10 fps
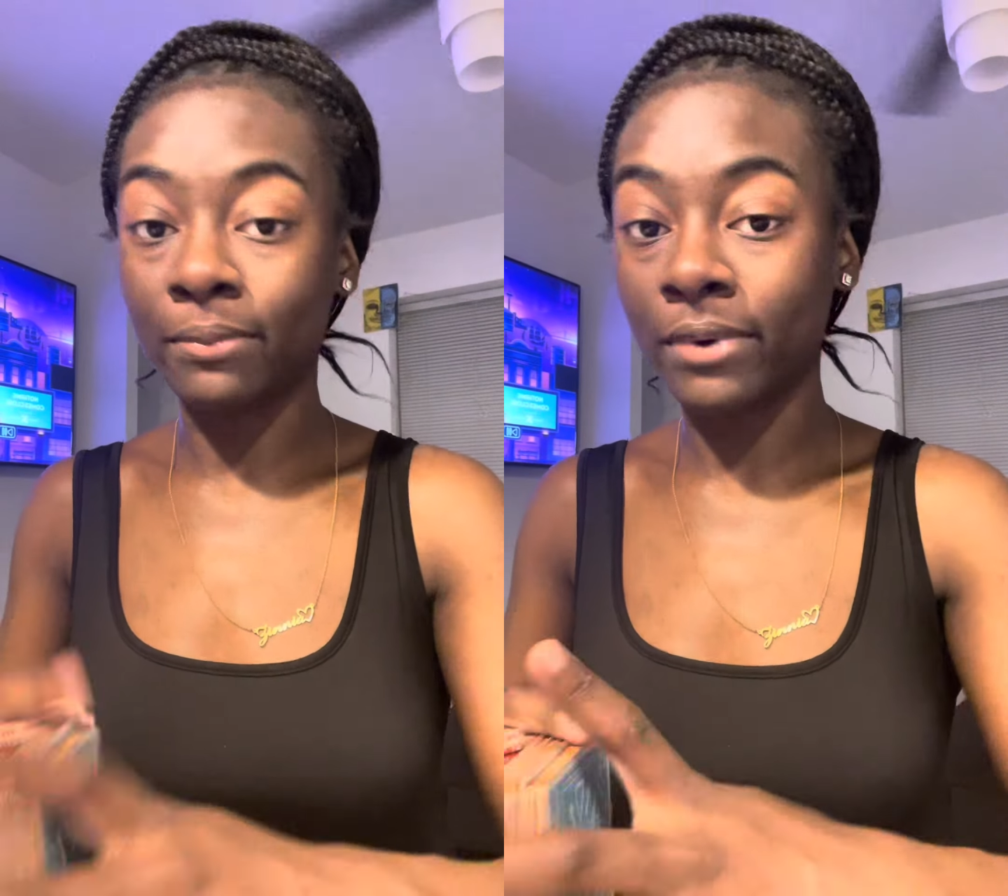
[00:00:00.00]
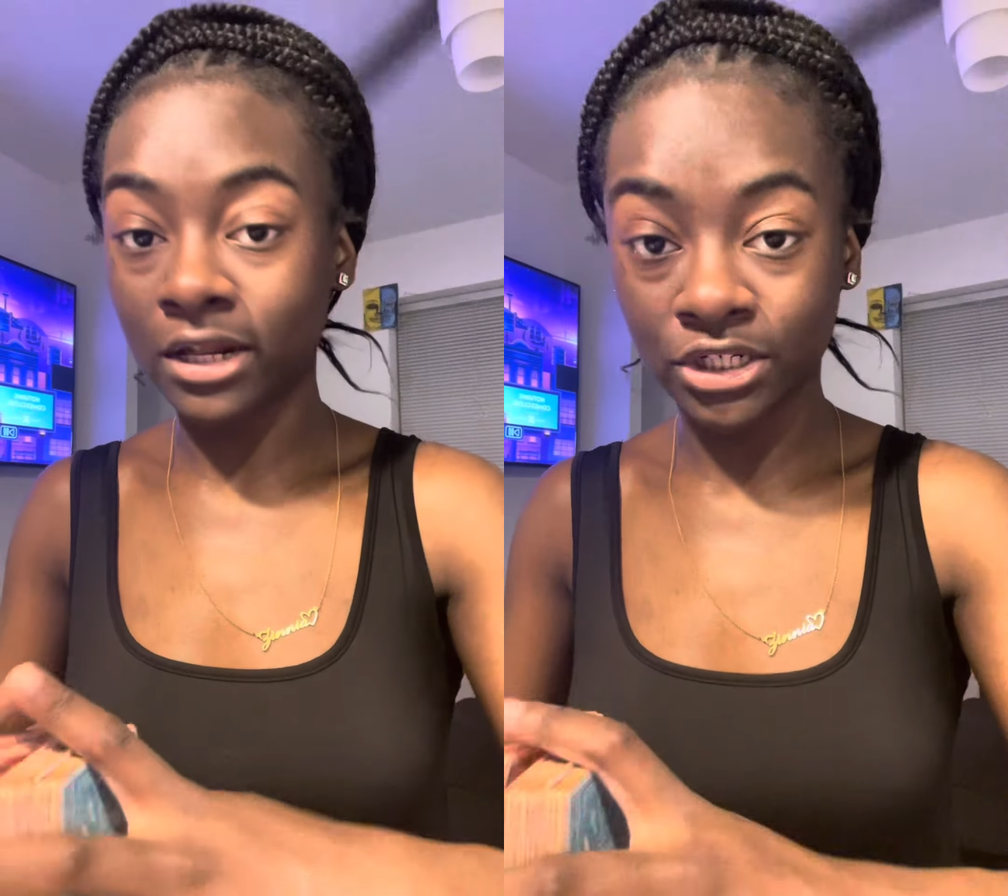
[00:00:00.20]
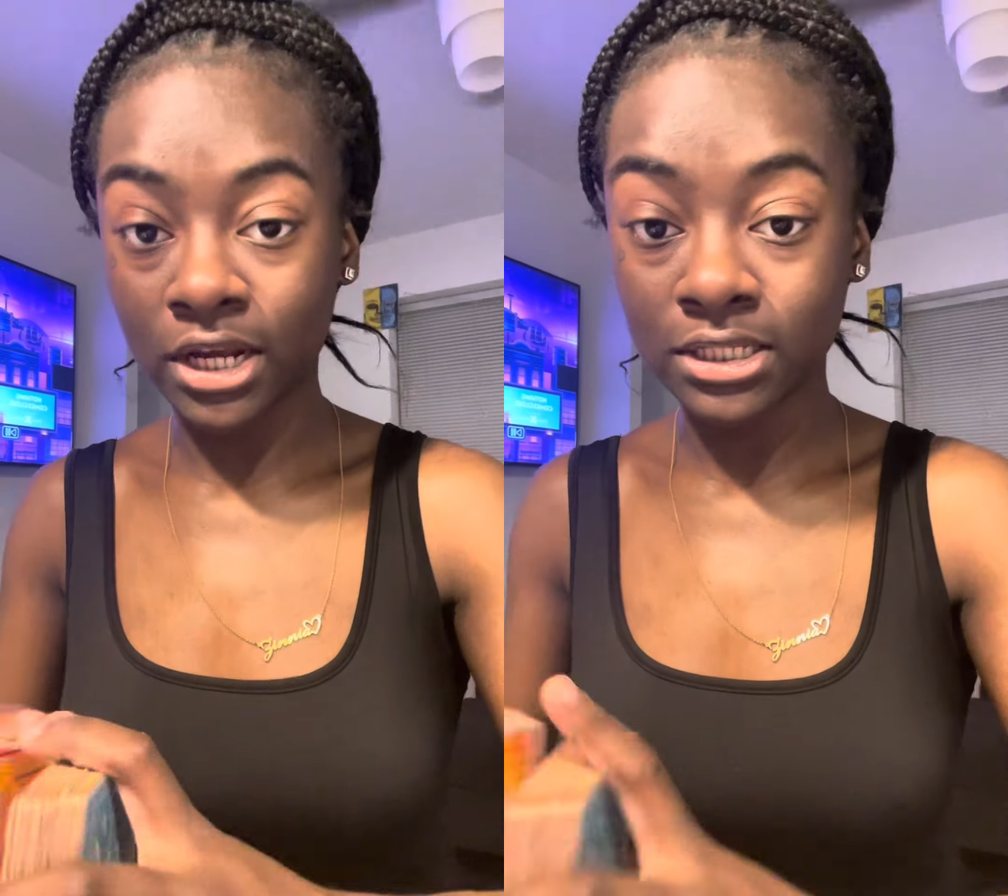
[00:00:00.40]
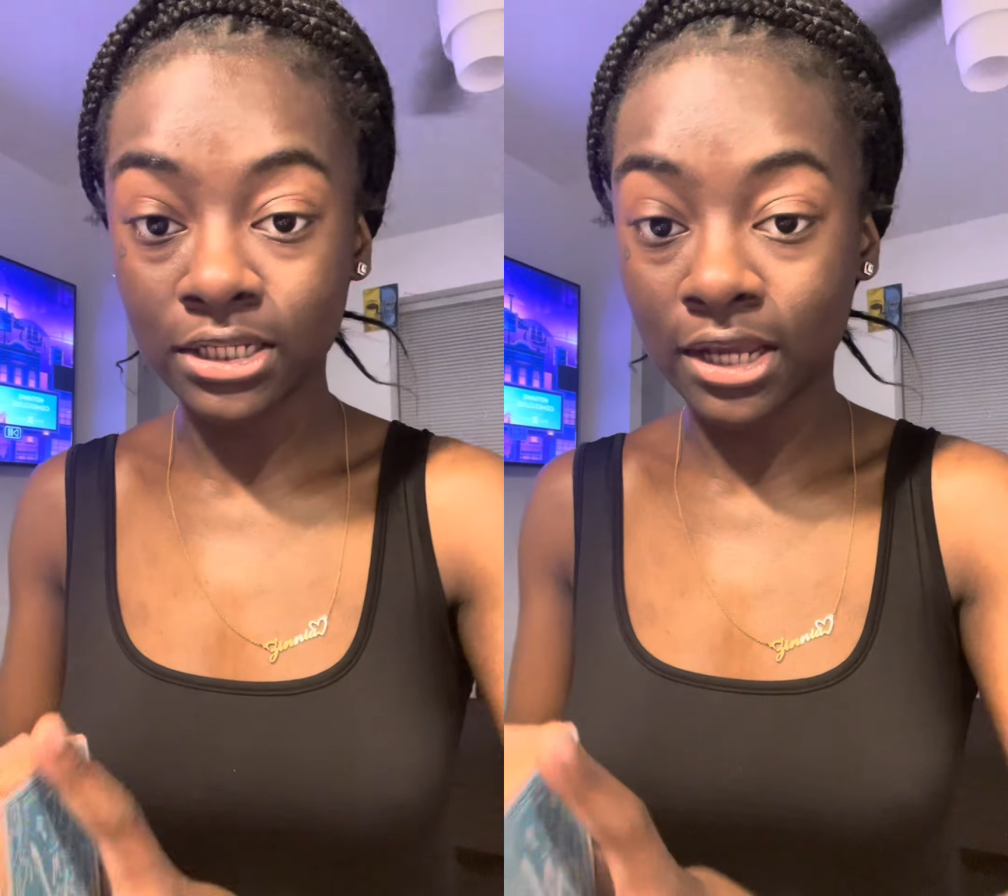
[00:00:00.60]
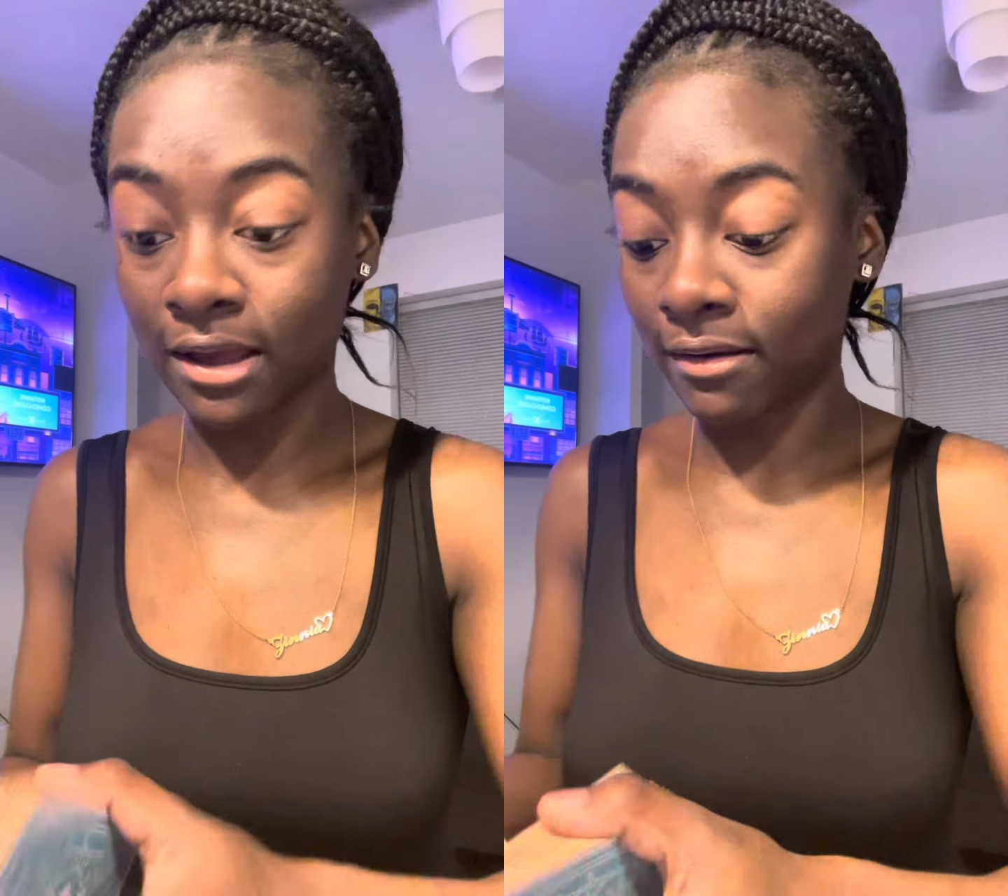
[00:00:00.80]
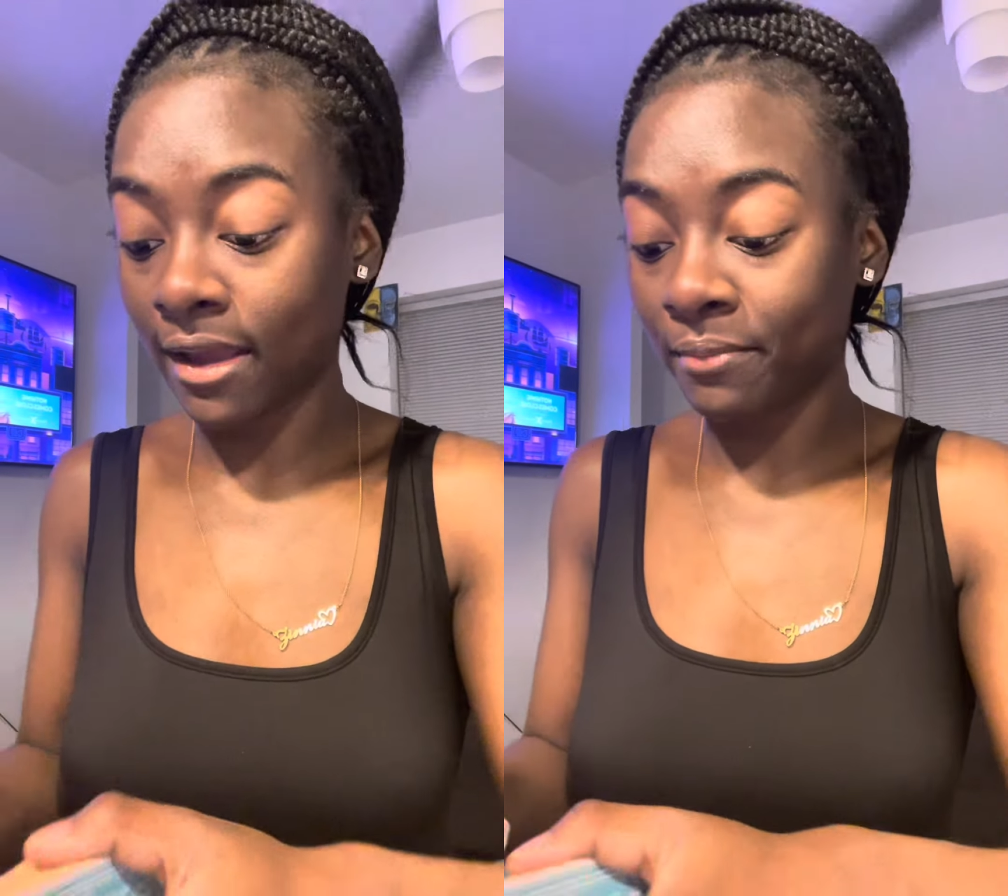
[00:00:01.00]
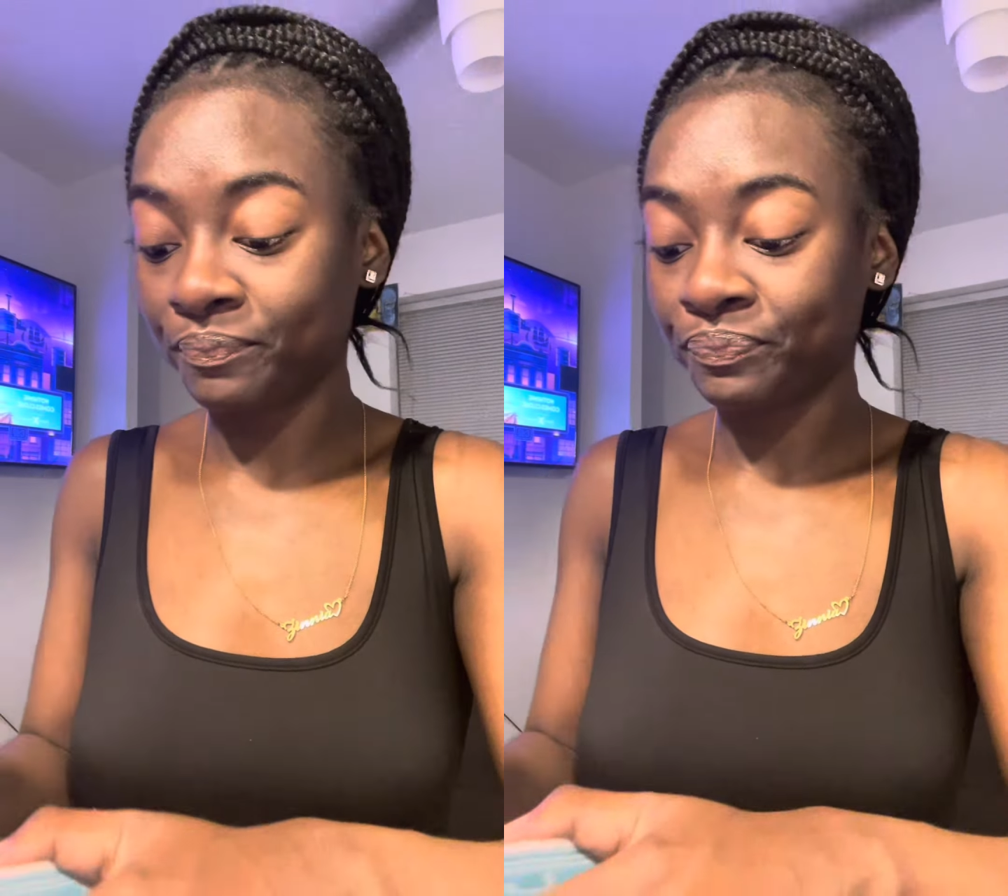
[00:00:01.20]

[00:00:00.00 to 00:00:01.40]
apologized to y'all, okay?